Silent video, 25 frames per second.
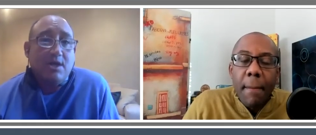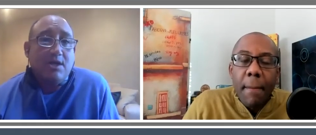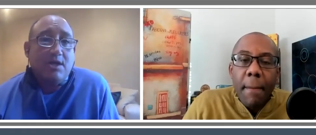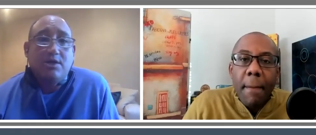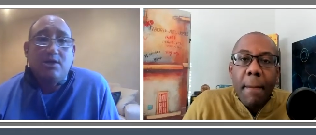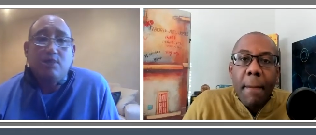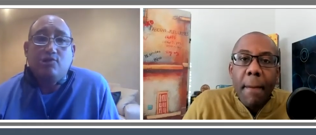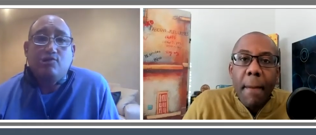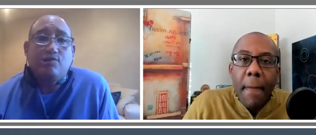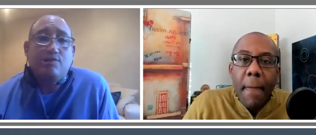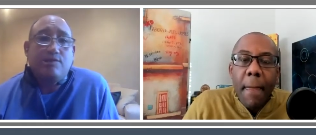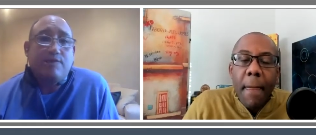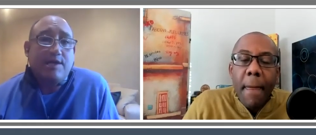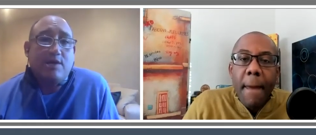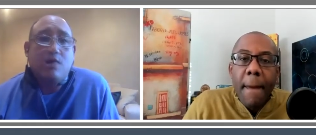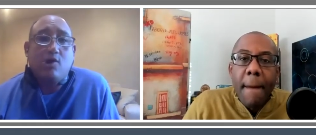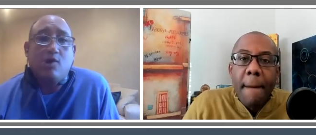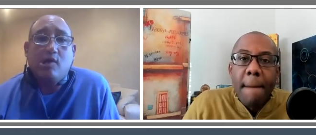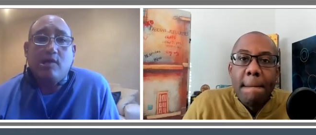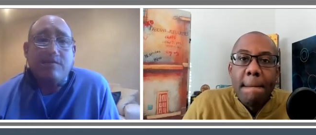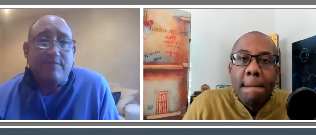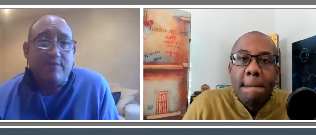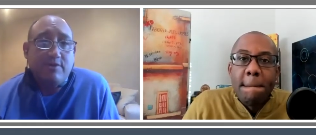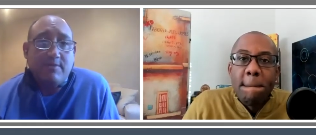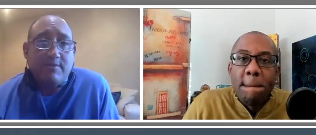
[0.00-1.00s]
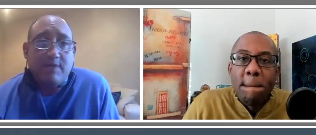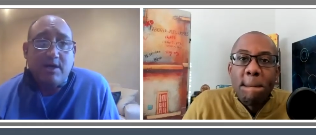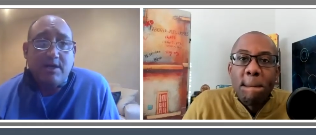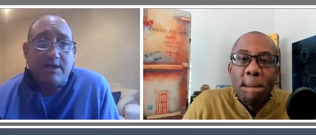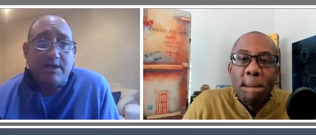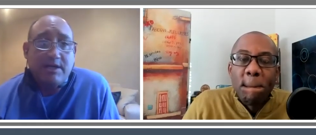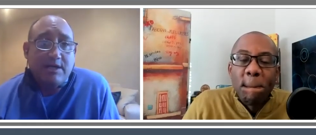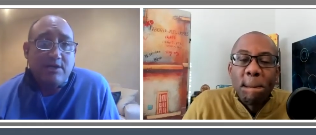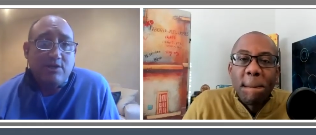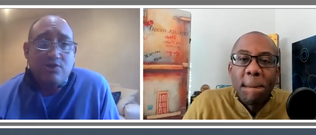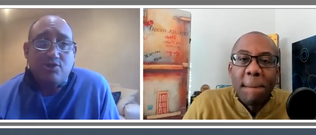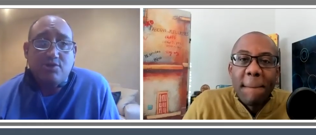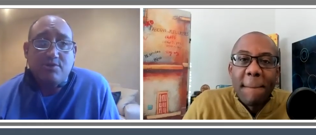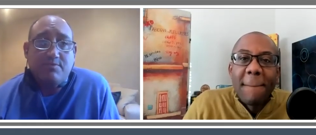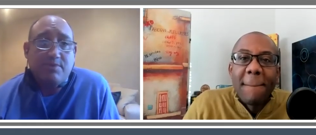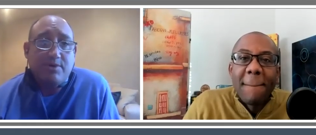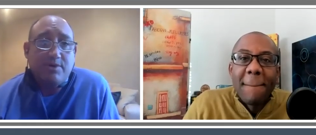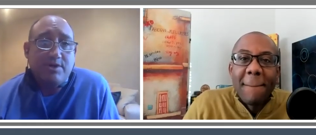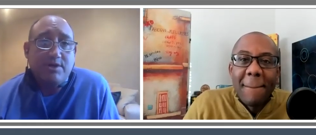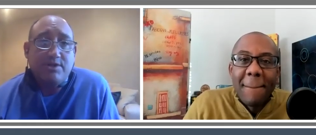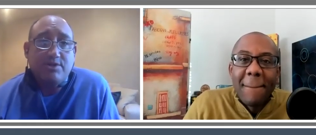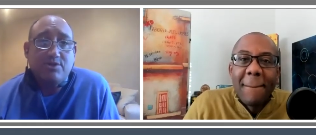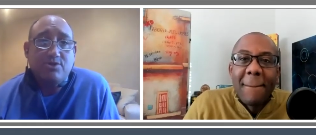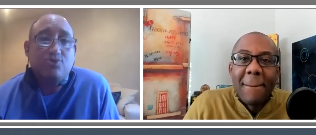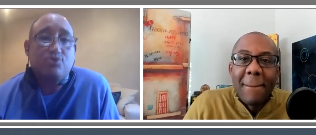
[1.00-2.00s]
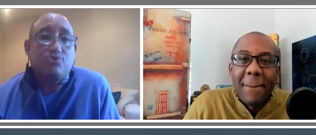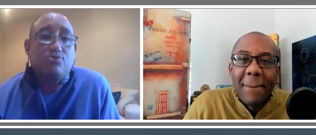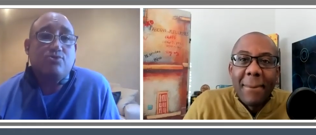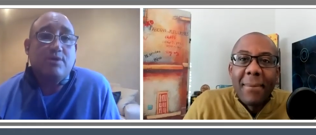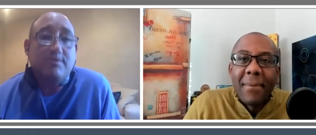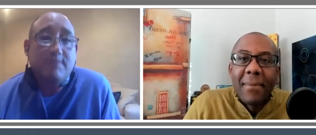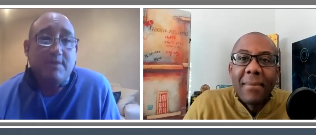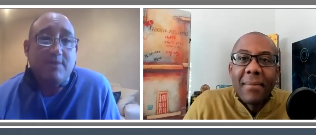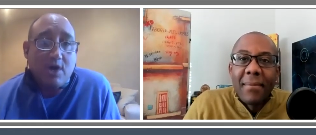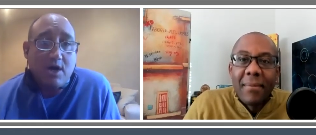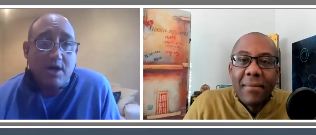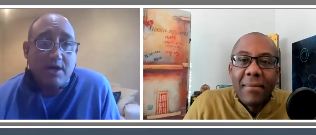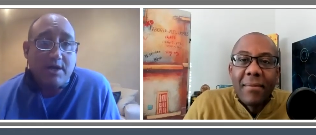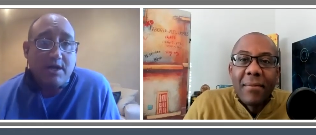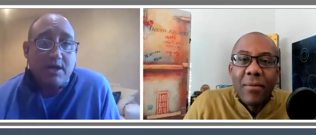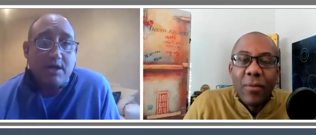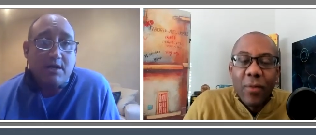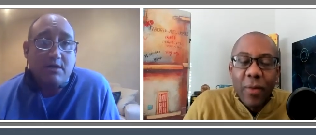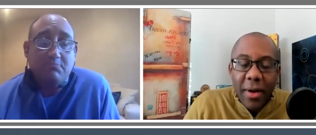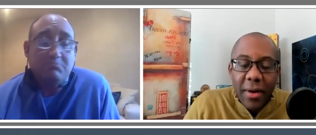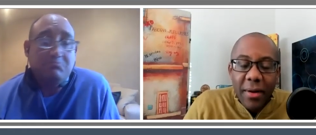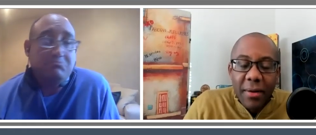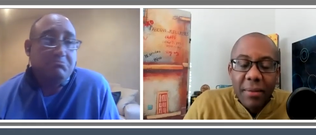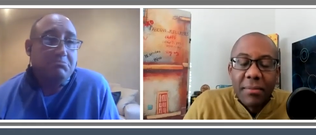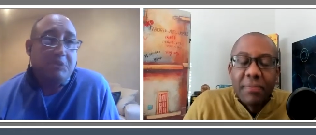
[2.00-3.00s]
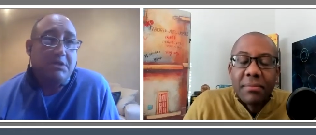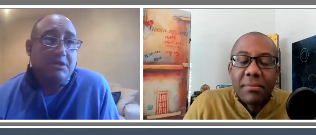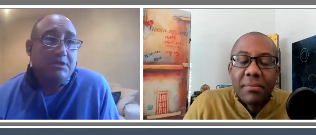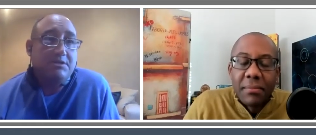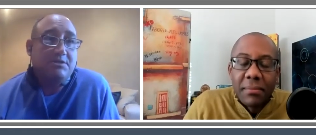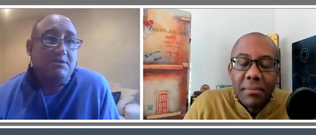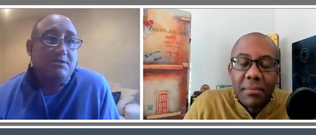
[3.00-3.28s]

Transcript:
Speaker 1: you should take all of your money and you should put it into streaming audio it's